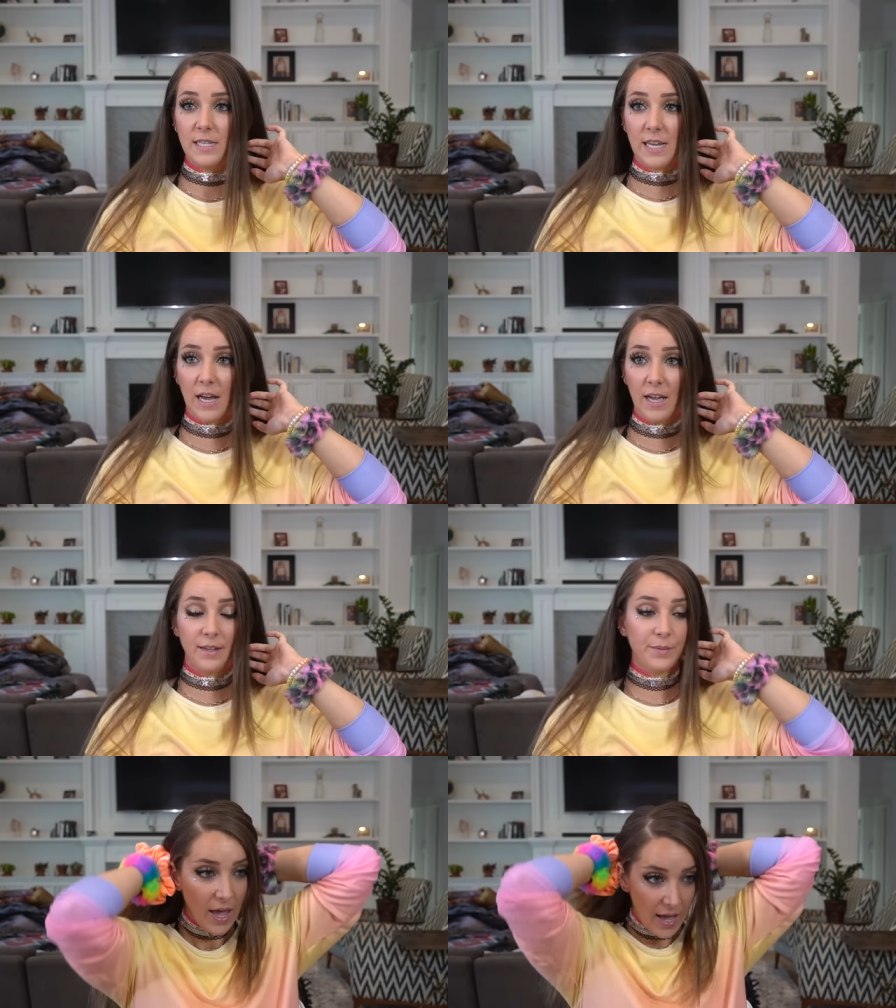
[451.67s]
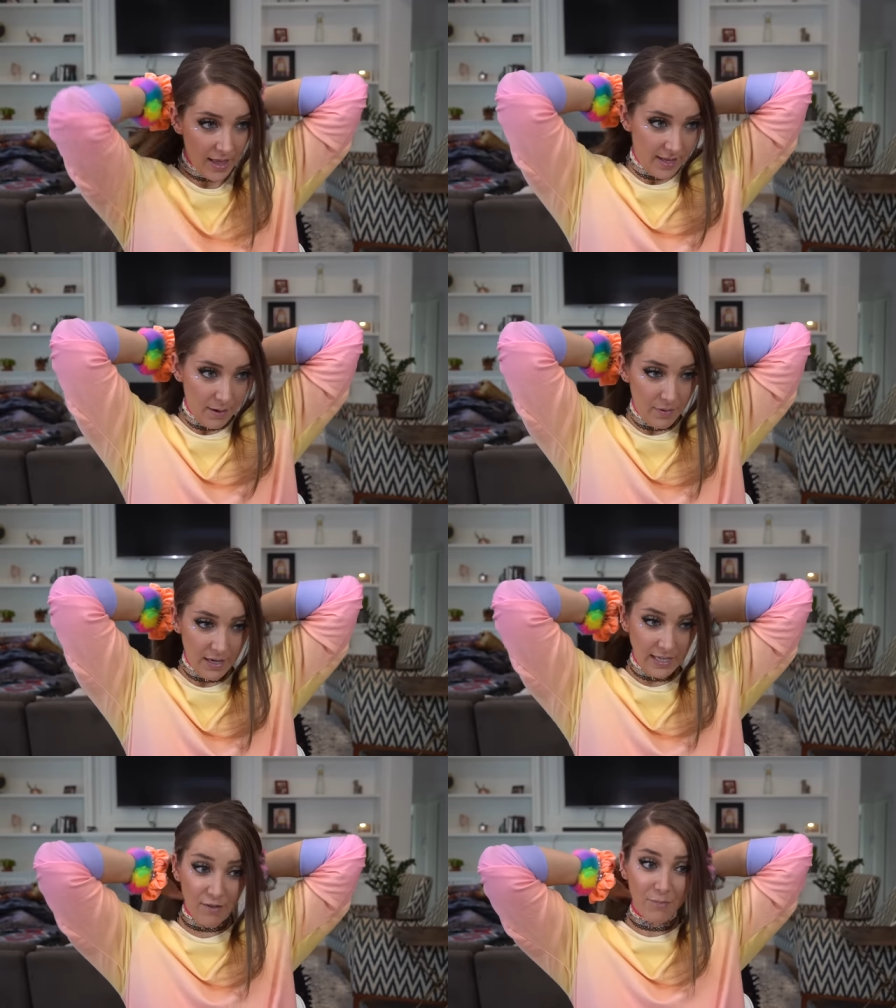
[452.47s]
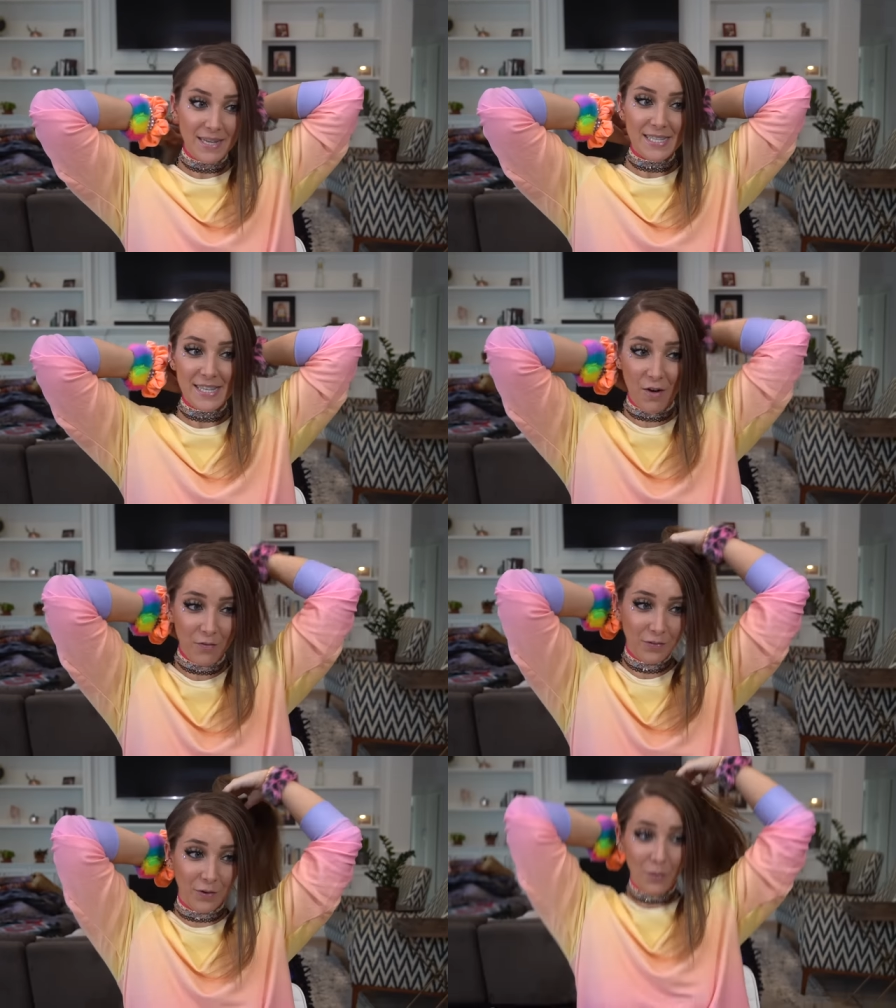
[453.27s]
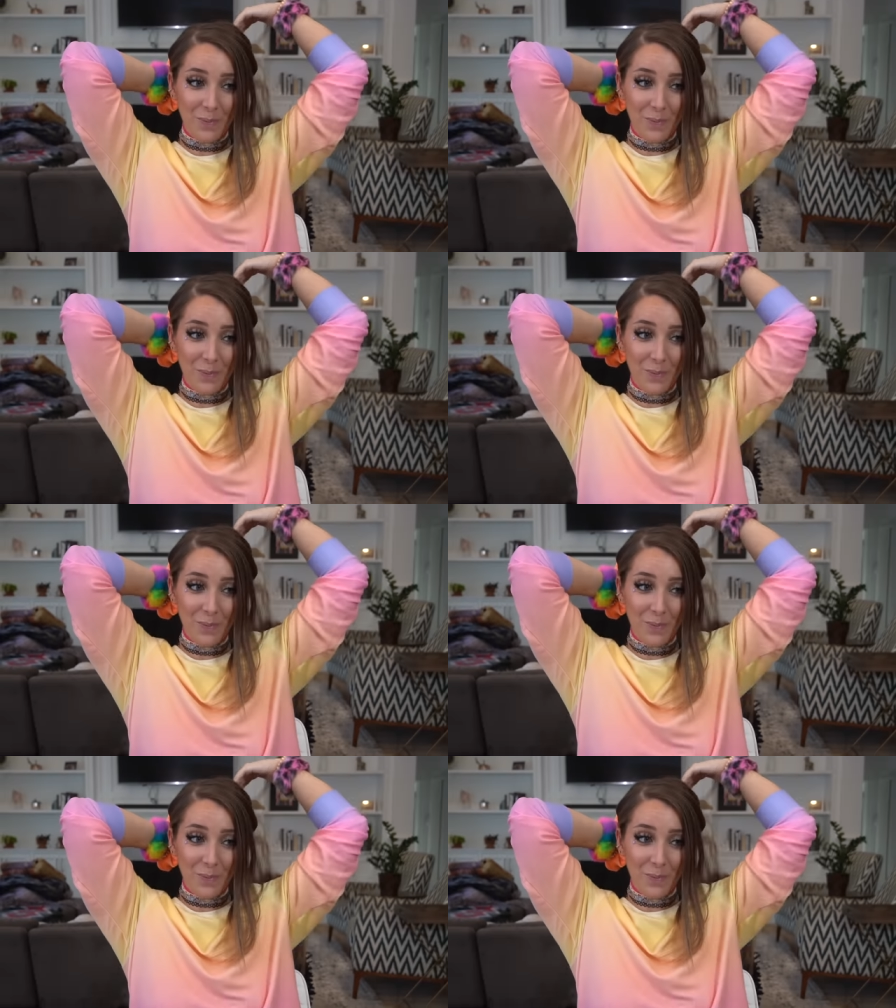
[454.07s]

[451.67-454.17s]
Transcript: done, and then I'm gonna give myself little